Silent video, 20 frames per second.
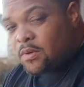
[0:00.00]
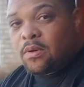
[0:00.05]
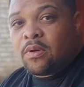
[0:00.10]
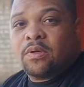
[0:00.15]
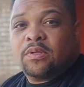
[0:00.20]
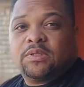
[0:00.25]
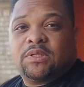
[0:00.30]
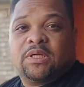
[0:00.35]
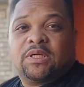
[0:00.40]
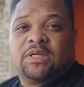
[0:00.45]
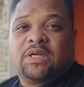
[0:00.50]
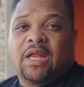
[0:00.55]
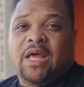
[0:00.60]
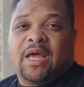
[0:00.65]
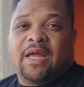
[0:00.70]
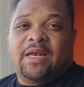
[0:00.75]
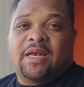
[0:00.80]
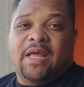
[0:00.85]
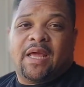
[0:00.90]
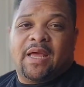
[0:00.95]
Just like
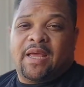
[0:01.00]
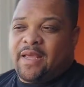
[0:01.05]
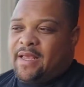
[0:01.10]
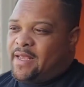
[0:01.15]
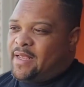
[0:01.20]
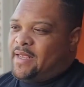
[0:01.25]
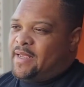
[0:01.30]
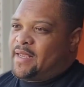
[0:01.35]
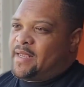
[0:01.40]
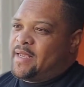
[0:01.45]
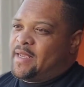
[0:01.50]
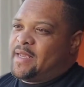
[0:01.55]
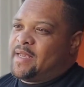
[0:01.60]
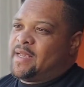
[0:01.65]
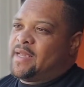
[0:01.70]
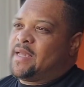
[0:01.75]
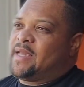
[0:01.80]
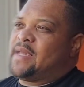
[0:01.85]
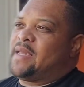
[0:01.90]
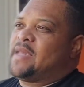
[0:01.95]
that.
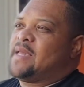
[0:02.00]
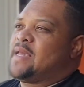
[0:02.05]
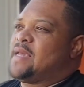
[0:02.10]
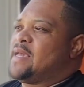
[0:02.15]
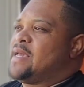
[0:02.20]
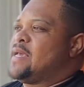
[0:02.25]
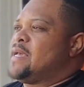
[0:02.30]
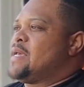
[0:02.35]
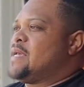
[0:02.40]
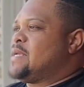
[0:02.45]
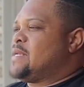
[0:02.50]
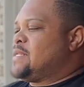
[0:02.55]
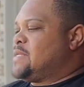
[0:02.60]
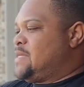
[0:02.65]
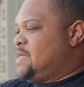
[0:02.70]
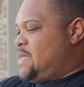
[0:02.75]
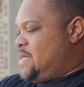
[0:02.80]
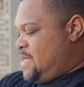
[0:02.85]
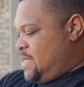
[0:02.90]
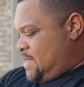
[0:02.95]

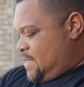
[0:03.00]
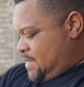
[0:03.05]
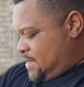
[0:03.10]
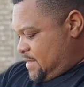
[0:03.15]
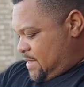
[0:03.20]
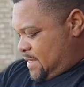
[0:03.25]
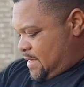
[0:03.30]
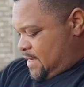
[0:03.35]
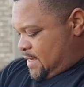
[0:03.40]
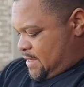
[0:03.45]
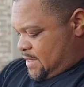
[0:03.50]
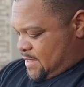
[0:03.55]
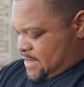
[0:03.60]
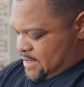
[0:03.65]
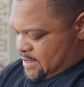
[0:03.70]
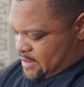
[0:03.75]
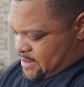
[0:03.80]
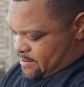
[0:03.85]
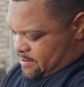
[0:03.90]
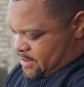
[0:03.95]
Just like that.
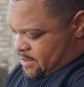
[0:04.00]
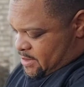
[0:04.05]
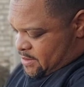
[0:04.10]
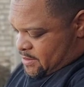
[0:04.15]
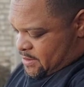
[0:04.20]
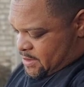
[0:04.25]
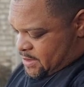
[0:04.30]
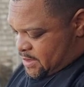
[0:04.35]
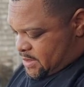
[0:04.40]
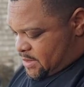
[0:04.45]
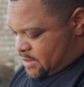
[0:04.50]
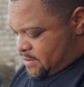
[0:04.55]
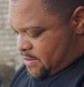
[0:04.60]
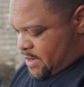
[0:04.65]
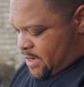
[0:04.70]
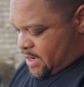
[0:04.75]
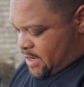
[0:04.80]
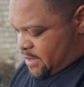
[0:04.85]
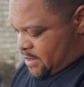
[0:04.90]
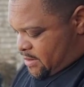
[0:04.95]
I'm gonna loosen this
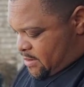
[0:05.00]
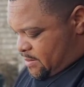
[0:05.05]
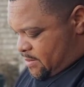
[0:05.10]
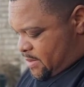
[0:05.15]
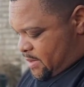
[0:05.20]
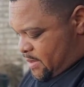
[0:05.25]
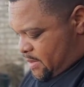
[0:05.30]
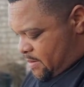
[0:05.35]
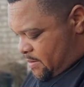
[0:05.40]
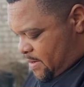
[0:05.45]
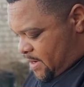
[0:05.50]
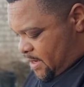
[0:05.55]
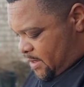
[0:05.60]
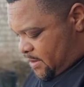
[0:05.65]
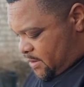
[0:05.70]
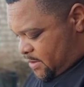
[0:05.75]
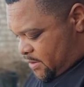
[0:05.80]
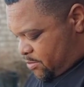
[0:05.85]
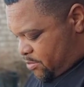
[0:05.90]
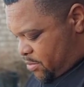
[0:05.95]
drag up here where I can
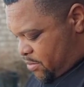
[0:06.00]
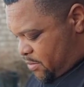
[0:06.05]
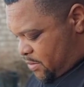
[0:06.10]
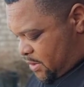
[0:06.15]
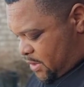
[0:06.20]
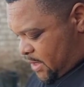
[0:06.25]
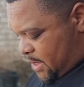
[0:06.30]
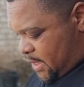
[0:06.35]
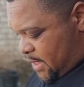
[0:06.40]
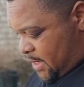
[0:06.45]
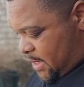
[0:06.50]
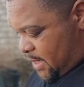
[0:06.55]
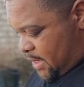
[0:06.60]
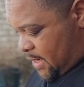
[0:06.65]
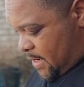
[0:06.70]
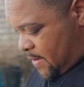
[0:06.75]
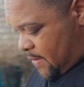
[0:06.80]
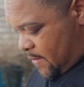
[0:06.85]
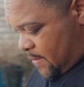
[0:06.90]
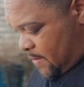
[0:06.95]
just pull the line out.